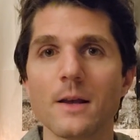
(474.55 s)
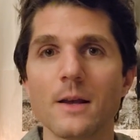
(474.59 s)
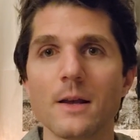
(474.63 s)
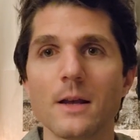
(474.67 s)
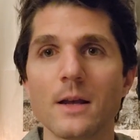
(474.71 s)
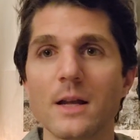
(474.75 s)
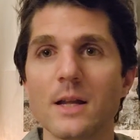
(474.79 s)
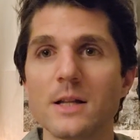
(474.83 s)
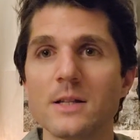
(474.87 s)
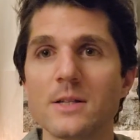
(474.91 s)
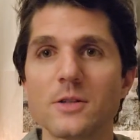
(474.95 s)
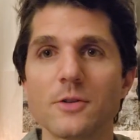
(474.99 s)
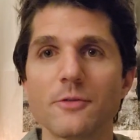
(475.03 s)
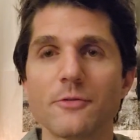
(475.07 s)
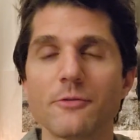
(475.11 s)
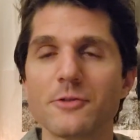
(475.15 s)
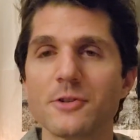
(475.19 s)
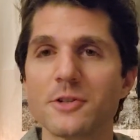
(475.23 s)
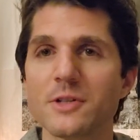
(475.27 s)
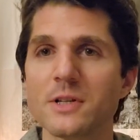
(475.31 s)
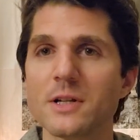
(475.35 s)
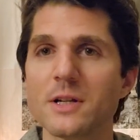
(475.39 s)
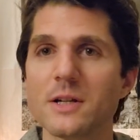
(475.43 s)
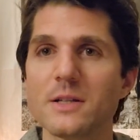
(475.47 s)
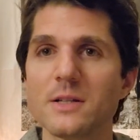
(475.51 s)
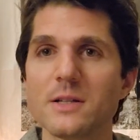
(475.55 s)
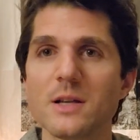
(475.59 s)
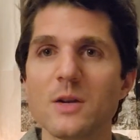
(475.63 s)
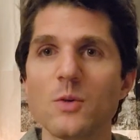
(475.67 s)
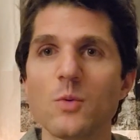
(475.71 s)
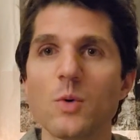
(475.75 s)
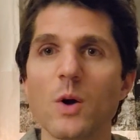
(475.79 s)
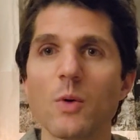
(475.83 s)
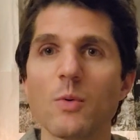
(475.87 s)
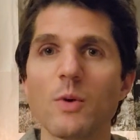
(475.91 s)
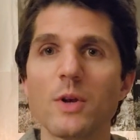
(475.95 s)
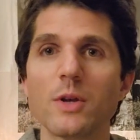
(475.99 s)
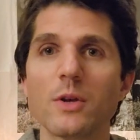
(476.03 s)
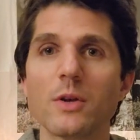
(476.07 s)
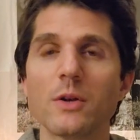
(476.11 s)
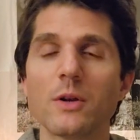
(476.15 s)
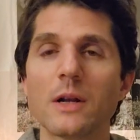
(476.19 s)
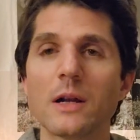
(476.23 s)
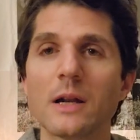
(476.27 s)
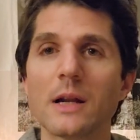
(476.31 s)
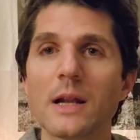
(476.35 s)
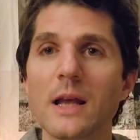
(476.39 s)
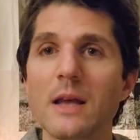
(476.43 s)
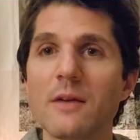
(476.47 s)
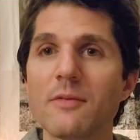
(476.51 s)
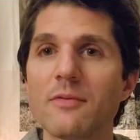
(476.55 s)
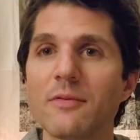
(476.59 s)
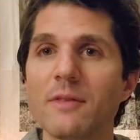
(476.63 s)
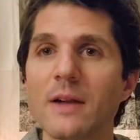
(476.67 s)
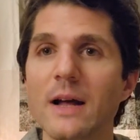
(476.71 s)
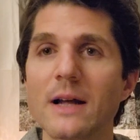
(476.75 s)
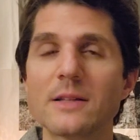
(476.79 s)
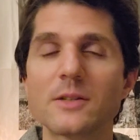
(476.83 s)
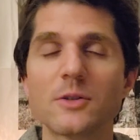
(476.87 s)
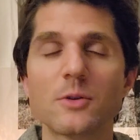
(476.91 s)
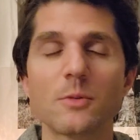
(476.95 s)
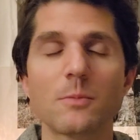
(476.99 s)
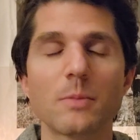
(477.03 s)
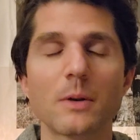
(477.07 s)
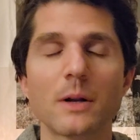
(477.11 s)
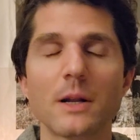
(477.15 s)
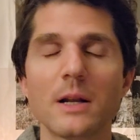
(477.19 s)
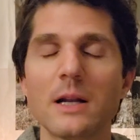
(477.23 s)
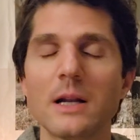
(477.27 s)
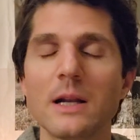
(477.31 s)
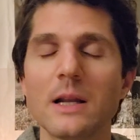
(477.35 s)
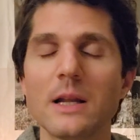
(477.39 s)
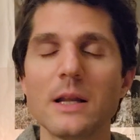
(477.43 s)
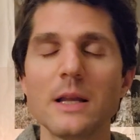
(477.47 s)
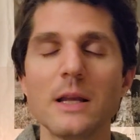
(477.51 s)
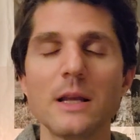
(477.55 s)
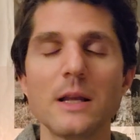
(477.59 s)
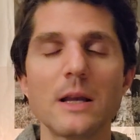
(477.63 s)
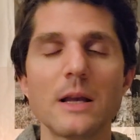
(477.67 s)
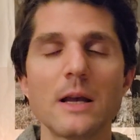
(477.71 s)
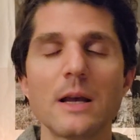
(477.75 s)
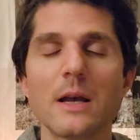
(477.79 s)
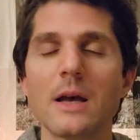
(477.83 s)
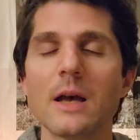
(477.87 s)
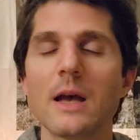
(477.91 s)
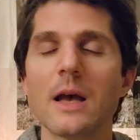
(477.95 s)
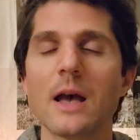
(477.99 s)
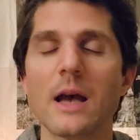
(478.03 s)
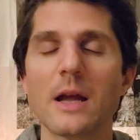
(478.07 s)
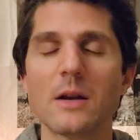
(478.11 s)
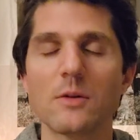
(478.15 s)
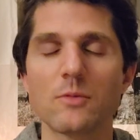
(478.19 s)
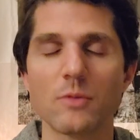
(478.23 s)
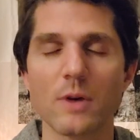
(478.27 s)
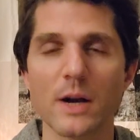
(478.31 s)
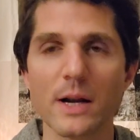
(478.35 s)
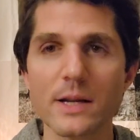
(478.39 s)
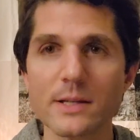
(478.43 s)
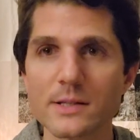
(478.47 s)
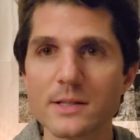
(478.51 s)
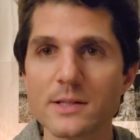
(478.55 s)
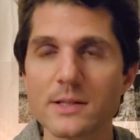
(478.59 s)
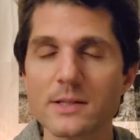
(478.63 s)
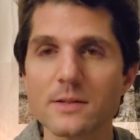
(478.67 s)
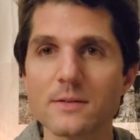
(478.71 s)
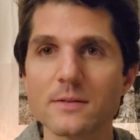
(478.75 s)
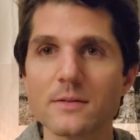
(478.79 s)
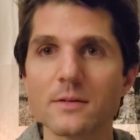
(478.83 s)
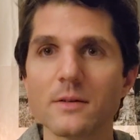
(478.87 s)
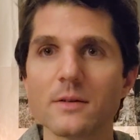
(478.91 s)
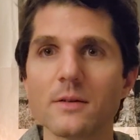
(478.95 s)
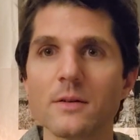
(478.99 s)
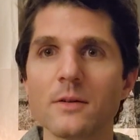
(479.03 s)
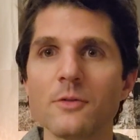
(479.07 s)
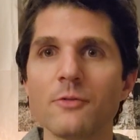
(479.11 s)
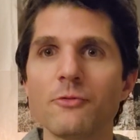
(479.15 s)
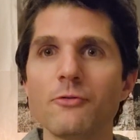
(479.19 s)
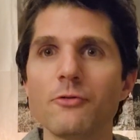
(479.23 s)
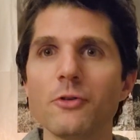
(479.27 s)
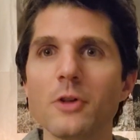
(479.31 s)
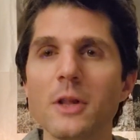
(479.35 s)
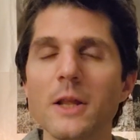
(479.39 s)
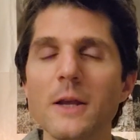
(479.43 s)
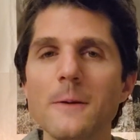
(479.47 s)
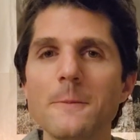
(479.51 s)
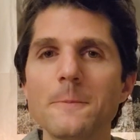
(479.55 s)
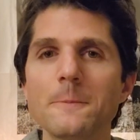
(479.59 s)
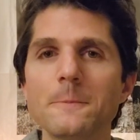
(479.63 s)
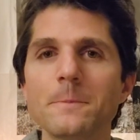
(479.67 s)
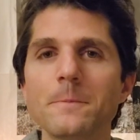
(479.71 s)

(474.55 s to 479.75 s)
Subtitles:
It's a facility where we can lay flat completely and rest fully.